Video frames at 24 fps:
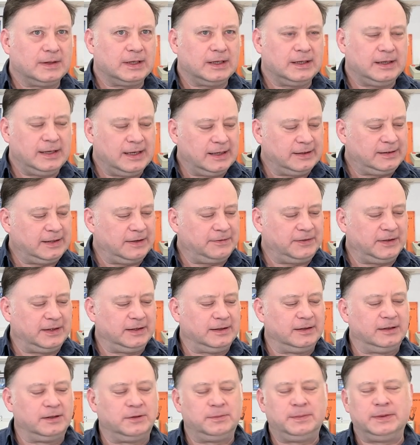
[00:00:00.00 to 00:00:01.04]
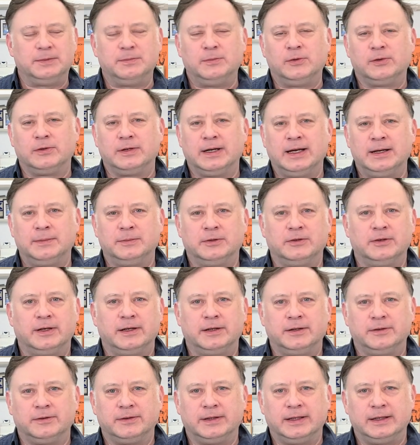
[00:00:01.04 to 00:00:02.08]
Yeah, definitely a little bit more
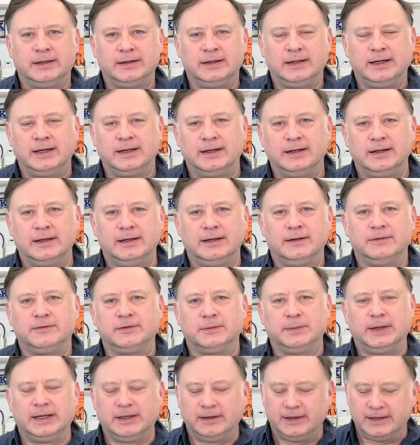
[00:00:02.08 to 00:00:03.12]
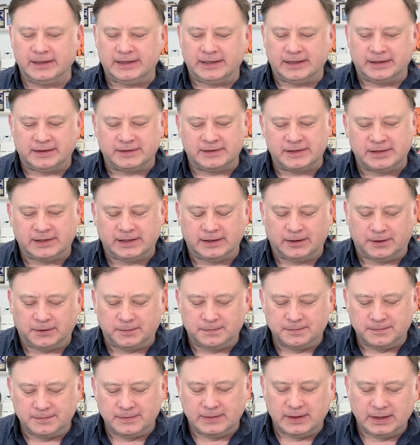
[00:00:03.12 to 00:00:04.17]
Amaretto than for my liking still.
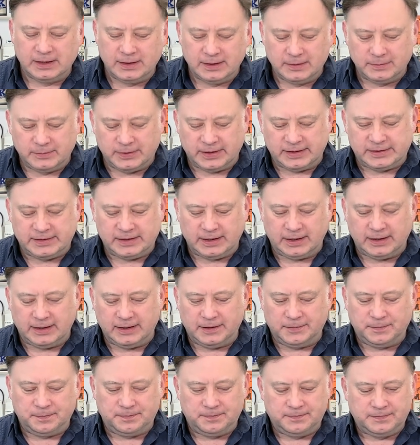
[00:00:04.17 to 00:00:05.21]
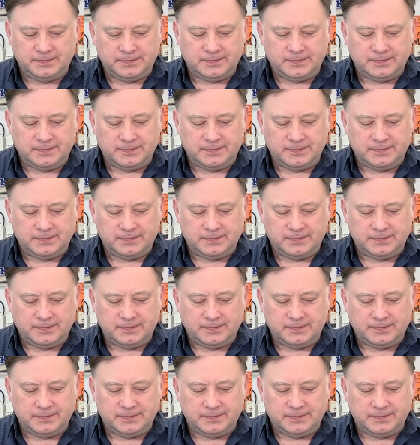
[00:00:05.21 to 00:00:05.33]
But I'm